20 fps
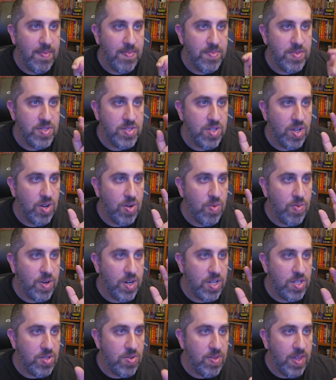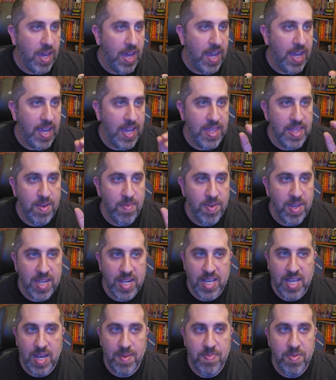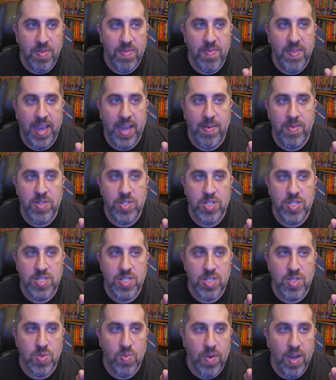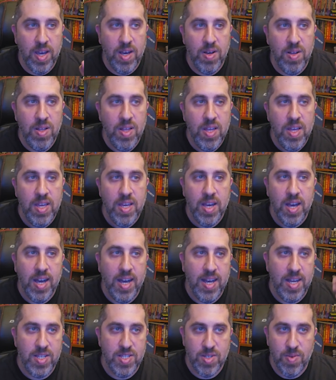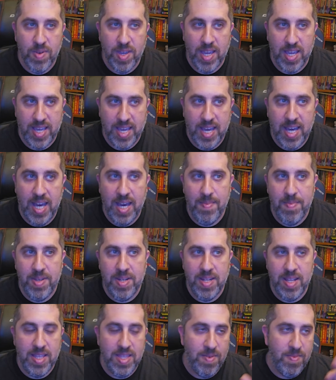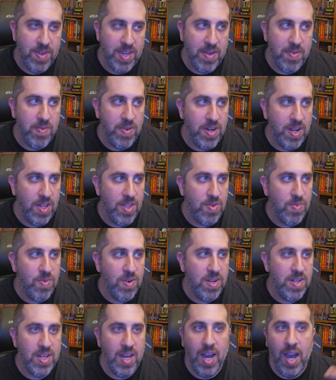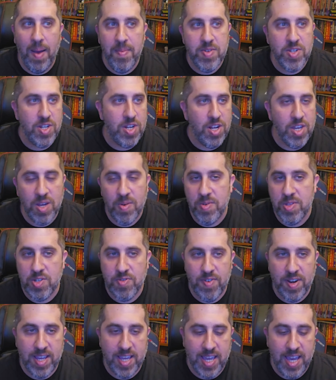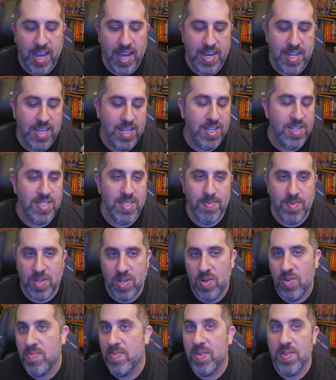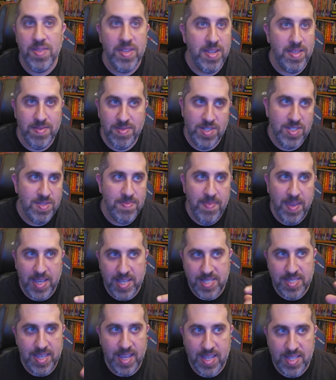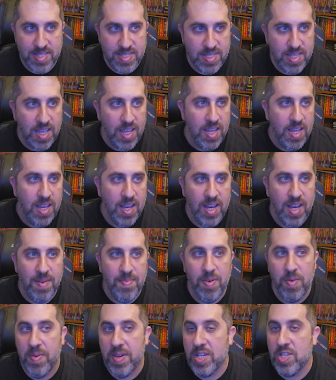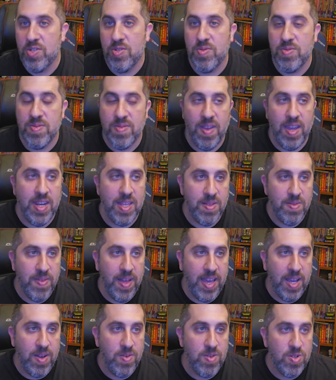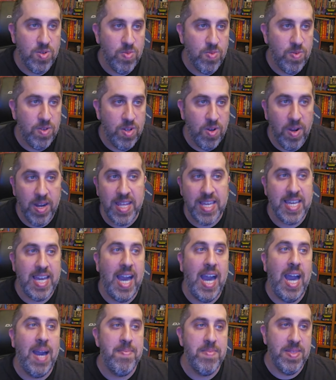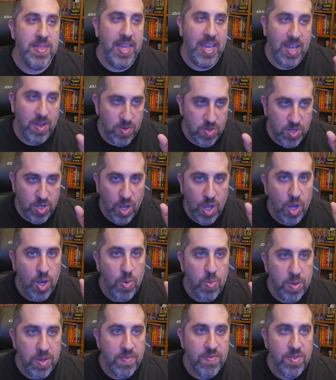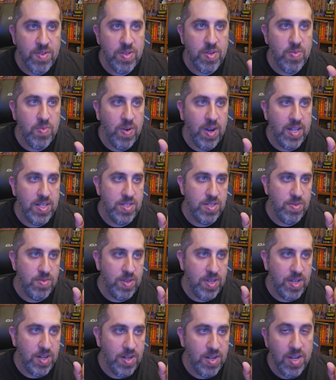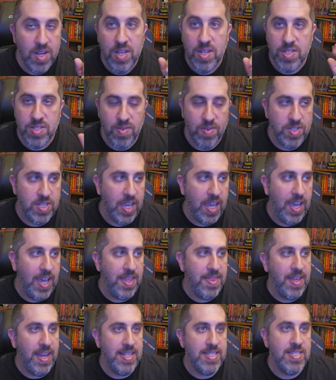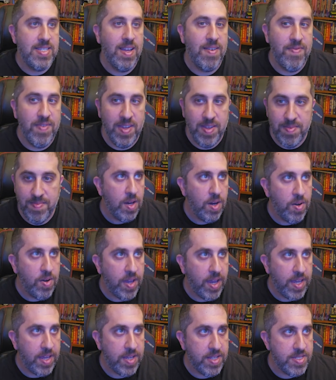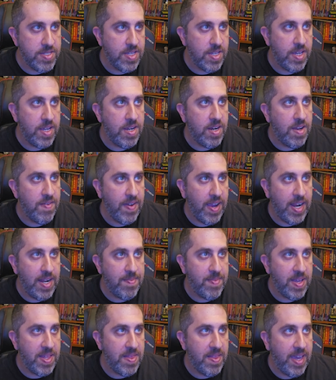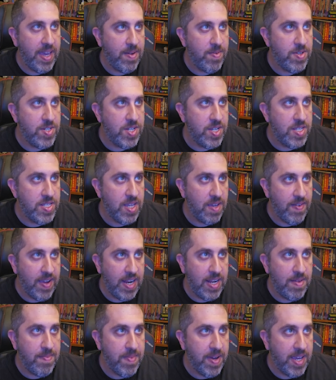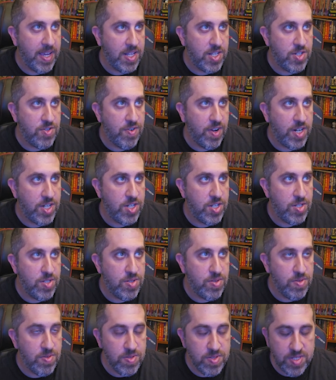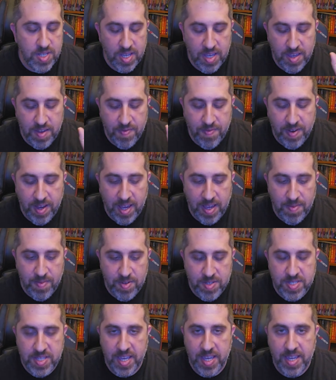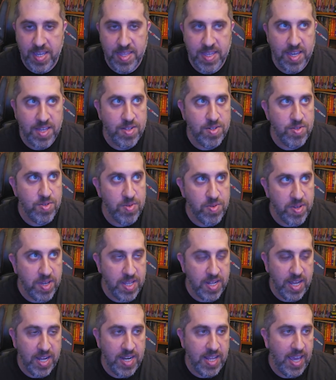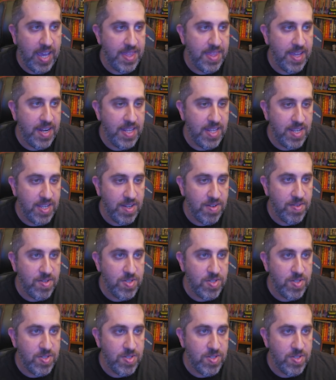So we're going to do that. And then we get a couple of languages as well. So we get common, and then we get one other one. I'm just going to go with Draconic because I'm a kobold and it just makes sense. But we could choose any language, any common language we really want to here. So let's add that stuff in. Okay, you can see here I've added my languages. I've added my construction tools. If I was taking the other toolkit, I'd add that in here